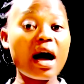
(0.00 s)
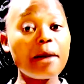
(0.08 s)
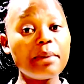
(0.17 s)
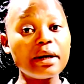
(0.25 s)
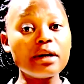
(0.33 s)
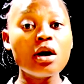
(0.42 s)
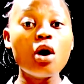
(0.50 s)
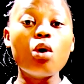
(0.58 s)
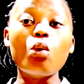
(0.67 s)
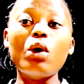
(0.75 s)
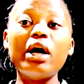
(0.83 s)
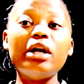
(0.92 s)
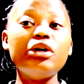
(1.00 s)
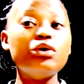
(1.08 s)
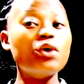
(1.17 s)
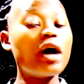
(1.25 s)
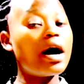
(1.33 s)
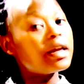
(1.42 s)
happen while
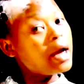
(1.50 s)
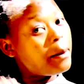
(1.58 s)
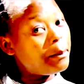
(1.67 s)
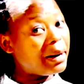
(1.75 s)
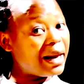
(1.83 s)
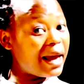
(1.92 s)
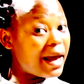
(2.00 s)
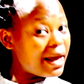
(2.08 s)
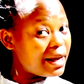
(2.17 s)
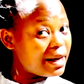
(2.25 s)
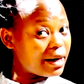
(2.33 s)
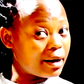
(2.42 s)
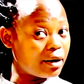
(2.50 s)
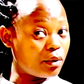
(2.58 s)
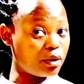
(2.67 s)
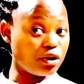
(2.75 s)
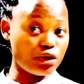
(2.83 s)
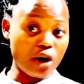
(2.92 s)
you are playing
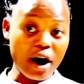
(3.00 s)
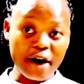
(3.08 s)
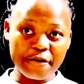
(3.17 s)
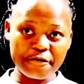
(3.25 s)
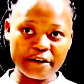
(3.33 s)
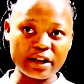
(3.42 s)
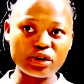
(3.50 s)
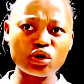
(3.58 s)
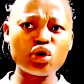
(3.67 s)
with your friends.